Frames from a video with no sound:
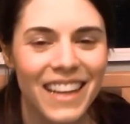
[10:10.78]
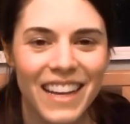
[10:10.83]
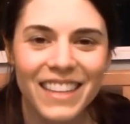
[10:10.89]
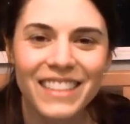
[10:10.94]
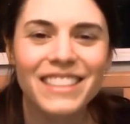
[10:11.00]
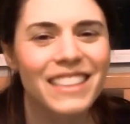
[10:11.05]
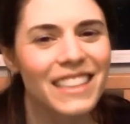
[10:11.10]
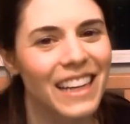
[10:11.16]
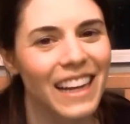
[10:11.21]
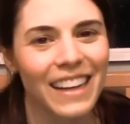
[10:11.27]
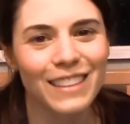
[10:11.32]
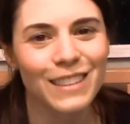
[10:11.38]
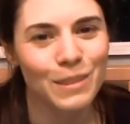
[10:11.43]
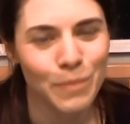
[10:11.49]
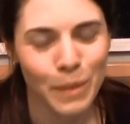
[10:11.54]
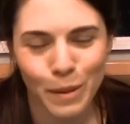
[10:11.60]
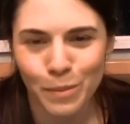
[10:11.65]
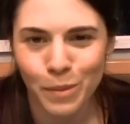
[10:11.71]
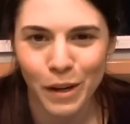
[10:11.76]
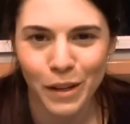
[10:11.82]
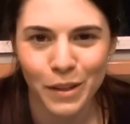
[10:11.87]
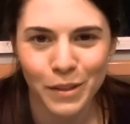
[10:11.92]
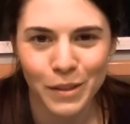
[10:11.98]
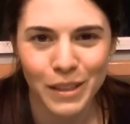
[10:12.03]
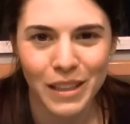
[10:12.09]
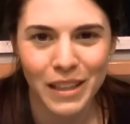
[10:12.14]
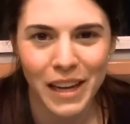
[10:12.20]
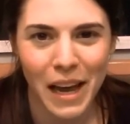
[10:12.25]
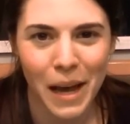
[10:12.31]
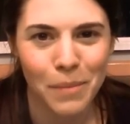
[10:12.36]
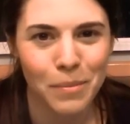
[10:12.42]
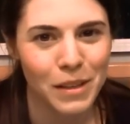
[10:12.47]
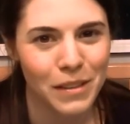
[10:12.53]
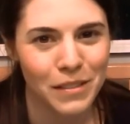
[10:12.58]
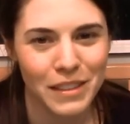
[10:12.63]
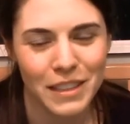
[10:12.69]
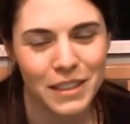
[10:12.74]
tonight's Big Brother
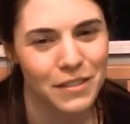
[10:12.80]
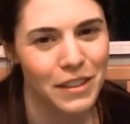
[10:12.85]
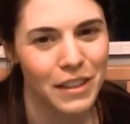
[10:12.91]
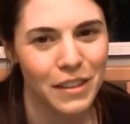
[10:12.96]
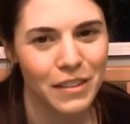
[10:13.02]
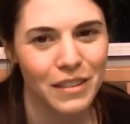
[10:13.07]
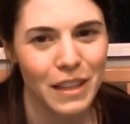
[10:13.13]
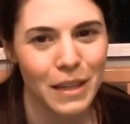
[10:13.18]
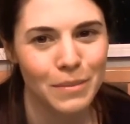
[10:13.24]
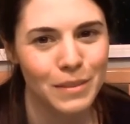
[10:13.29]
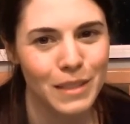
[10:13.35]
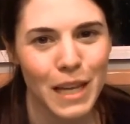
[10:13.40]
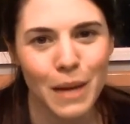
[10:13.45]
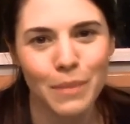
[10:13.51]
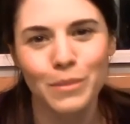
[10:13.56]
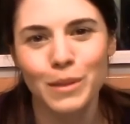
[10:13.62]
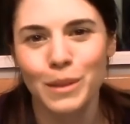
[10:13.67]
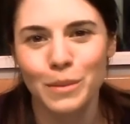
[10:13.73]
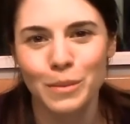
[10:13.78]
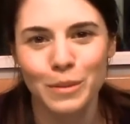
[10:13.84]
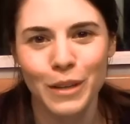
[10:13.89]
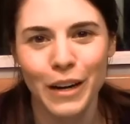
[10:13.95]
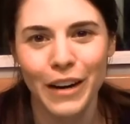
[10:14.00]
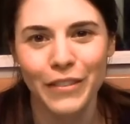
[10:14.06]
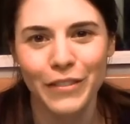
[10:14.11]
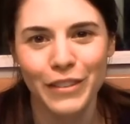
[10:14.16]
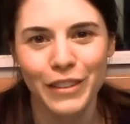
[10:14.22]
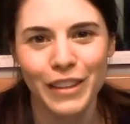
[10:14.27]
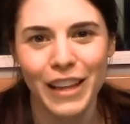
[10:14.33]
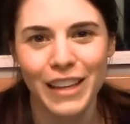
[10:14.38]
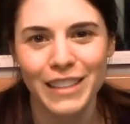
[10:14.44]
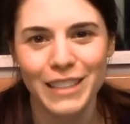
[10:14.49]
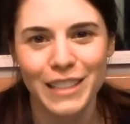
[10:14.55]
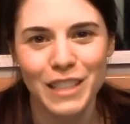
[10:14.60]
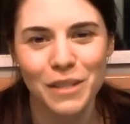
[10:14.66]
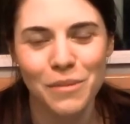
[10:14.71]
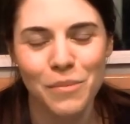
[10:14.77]
recap, give this video a thumbs up, subscribe if you'd
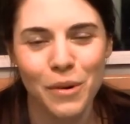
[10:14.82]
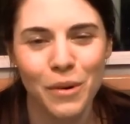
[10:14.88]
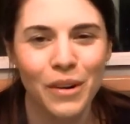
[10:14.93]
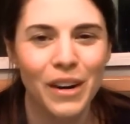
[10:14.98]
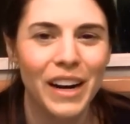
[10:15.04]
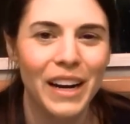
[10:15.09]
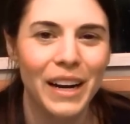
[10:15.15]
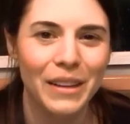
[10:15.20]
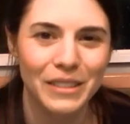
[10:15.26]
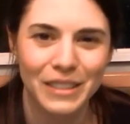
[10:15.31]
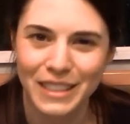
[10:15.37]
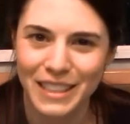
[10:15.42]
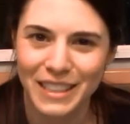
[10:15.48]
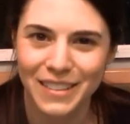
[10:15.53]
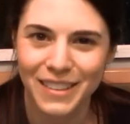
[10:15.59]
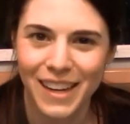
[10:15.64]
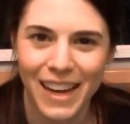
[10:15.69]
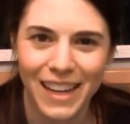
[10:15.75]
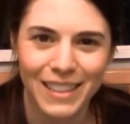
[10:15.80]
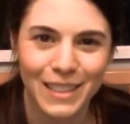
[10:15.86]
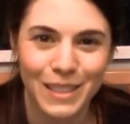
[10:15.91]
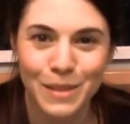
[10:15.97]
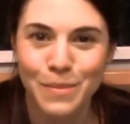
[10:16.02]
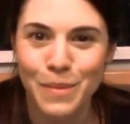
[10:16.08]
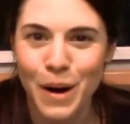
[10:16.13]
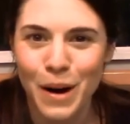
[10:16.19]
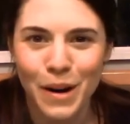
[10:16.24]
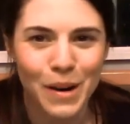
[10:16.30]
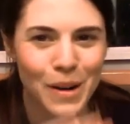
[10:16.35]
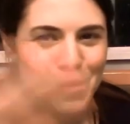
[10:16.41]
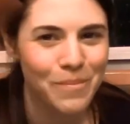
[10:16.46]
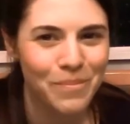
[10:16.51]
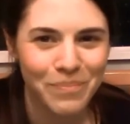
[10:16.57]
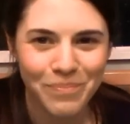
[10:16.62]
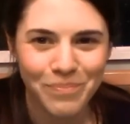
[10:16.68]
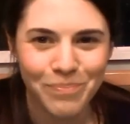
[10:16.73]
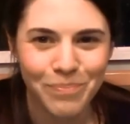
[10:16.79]
like to see more, and I will see you guys tomorrow.
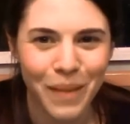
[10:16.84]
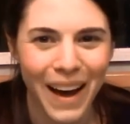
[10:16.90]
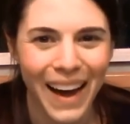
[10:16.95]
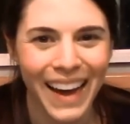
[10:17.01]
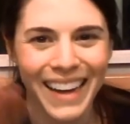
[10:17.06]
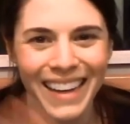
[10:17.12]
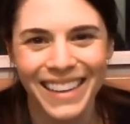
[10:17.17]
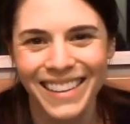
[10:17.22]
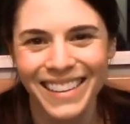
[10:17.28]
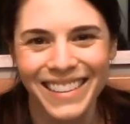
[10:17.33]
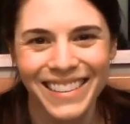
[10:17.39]
Bye!